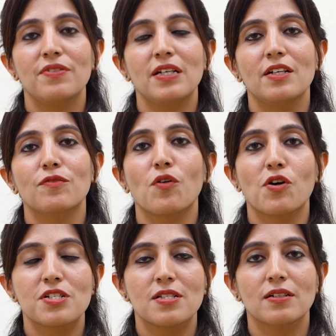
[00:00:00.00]
we
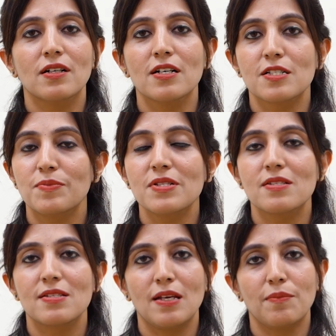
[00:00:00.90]
wash the
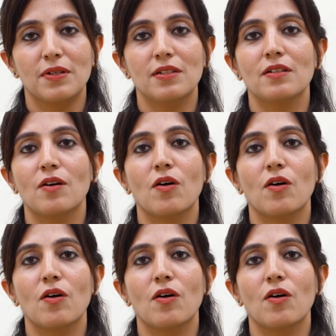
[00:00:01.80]
husband's semen